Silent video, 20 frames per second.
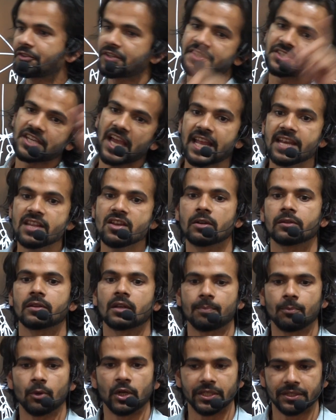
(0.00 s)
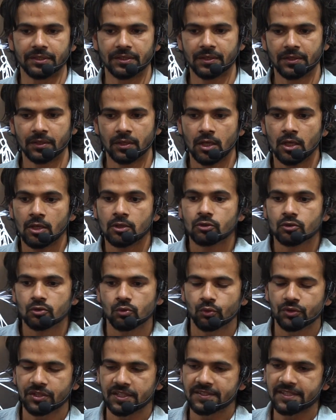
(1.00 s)
reach any other point.
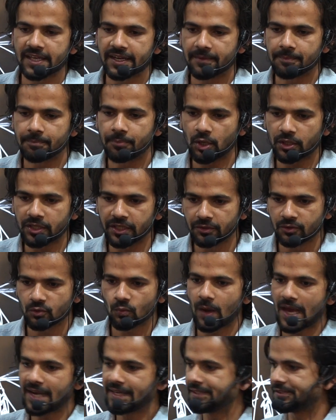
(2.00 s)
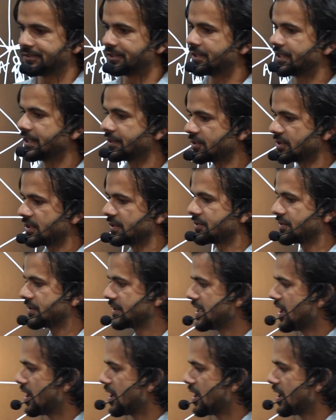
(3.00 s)
Two things are important. One is the distance. The